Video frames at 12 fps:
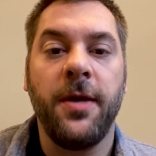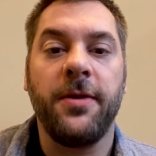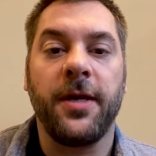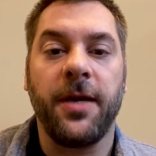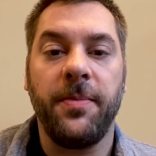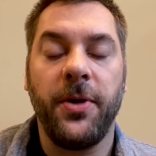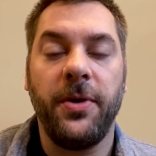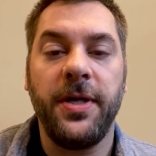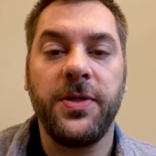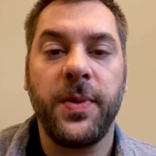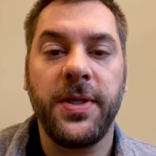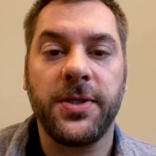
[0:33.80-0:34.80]
the
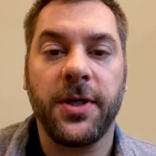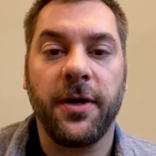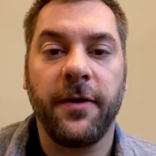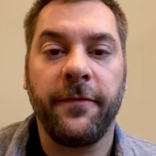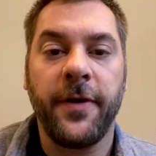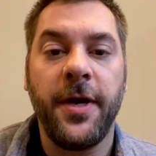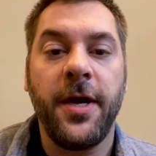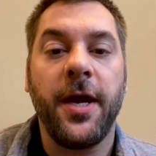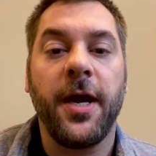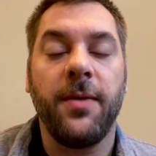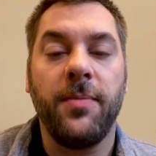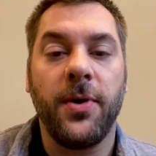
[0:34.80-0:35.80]
communities we serve,
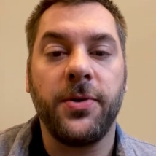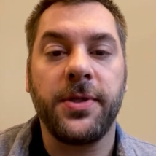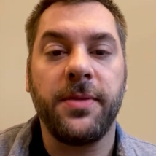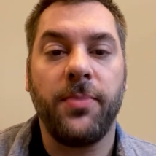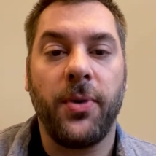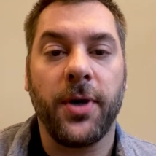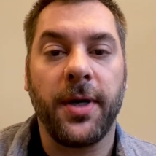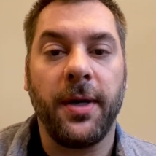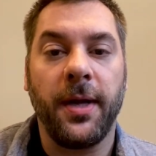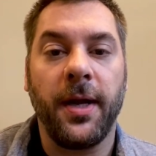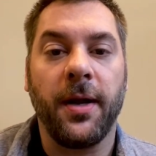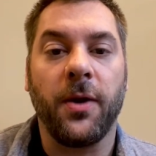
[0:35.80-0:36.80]
and most
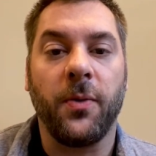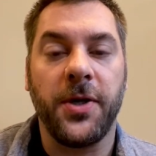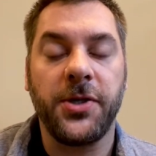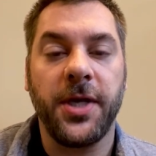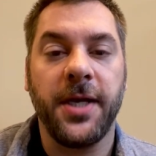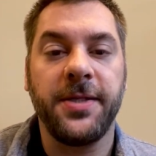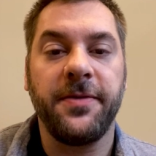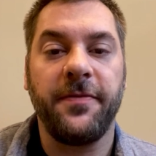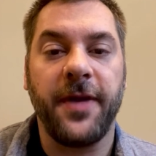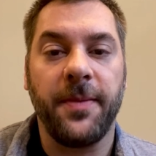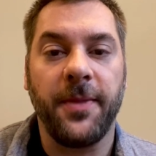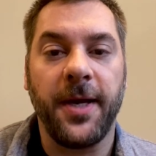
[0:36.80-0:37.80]
importantly, our Wish Kids and
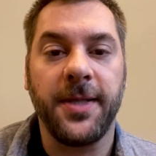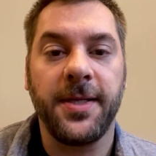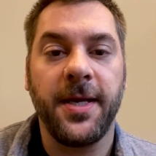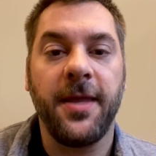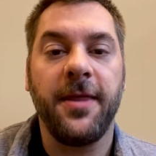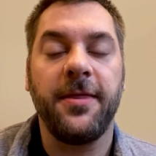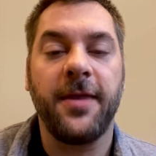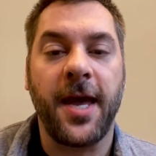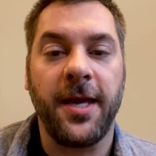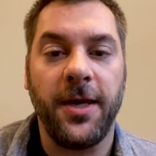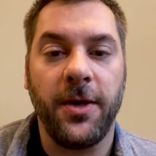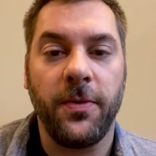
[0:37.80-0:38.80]
families,
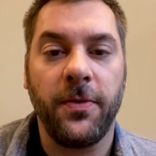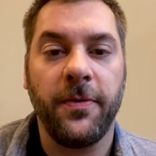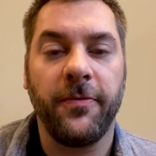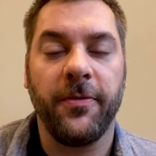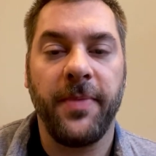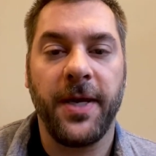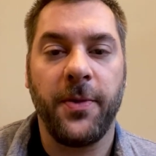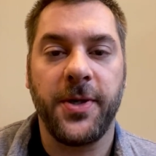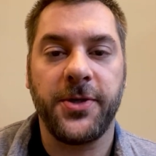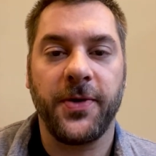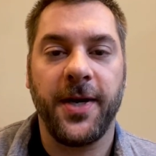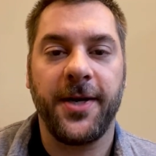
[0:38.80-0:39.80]
thank you for being a
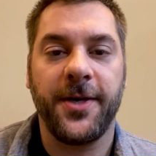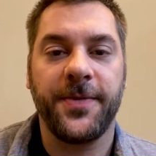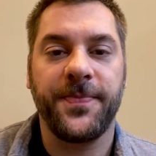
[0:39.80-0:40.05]
Wish Granter.